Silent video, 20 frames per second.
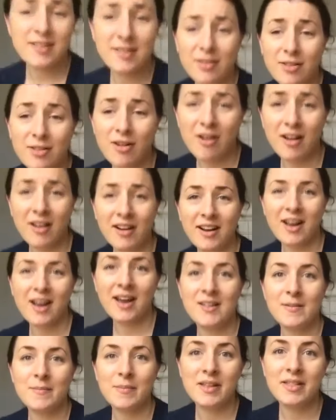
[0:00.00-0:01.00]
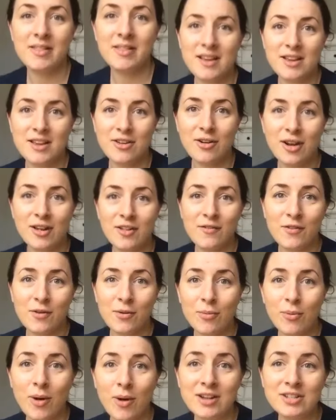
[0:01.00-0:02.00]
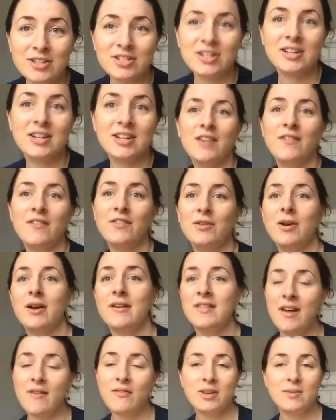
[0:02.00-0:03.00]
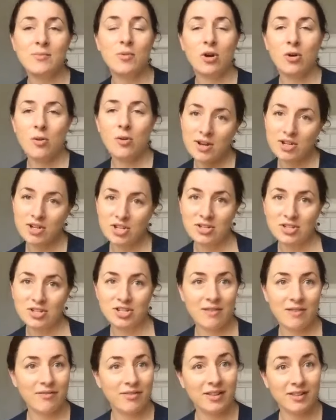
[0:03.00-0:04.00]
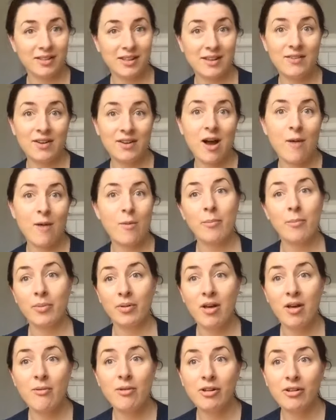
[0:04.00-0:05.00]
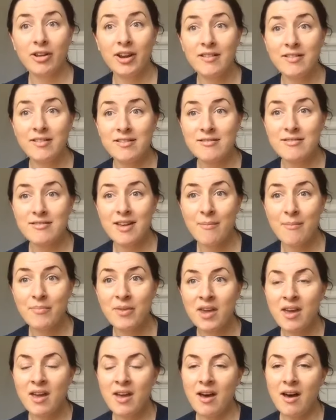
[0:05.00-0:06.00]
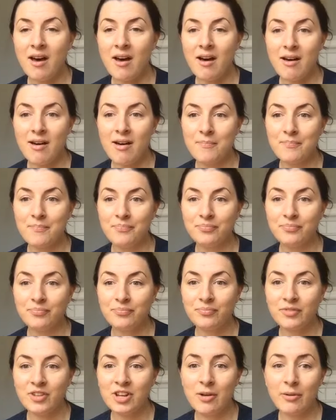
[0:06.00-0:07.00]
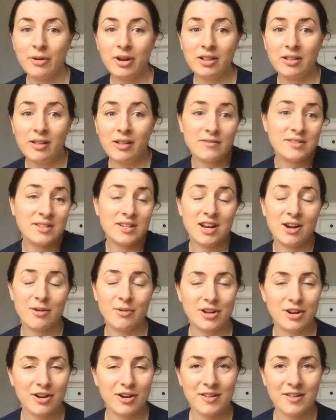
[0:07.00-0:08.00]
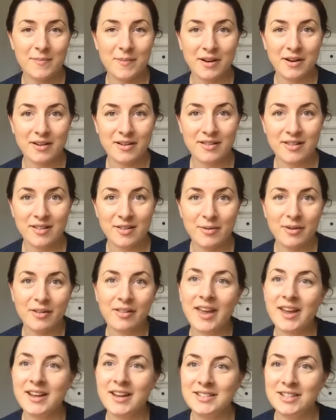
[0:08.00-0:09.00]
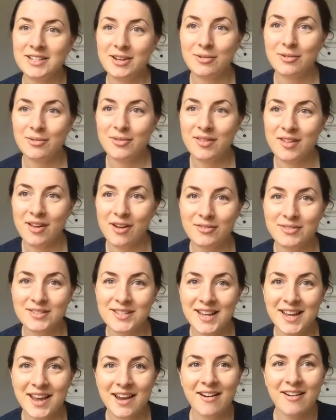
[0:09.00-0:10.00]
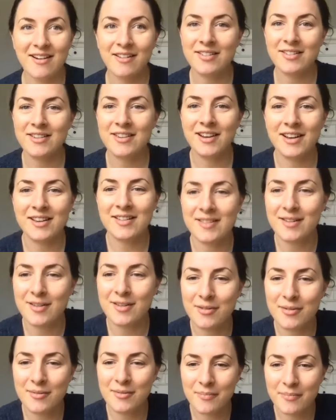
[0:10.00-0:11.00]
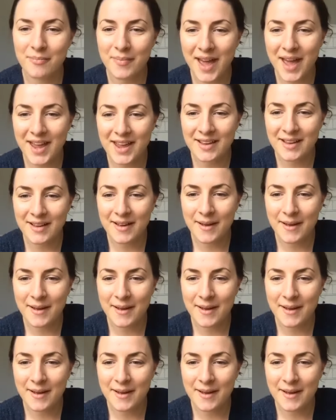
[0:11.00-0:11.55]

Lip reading: long, guys, but thank you guys for watching. If you guys have any more questions, definitely leave a comment below and I'll answer them. You know, and I'd love to hear what your experiences were like too. So take care and I'll see you guys soon. Bye.